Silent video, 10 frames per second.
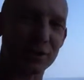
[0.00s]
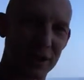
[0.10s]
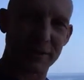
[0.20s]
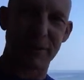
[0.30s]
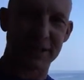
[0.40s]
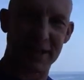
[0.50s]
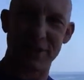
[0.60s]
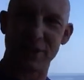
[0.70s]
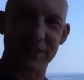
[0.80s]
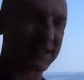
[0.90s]
on those
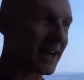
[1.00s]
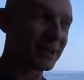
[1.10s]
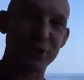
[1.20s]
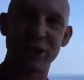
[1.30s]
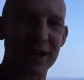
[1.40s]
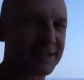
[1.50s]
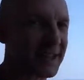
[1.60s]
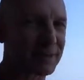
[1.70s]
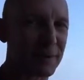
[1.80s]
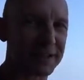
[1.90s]
expectations. It's not
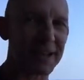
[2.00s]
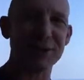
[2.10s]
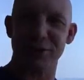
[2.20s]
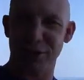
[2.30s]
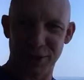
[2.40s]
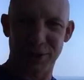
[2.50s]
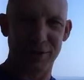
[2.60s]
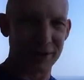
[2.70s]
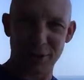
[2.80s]
just expectation alone.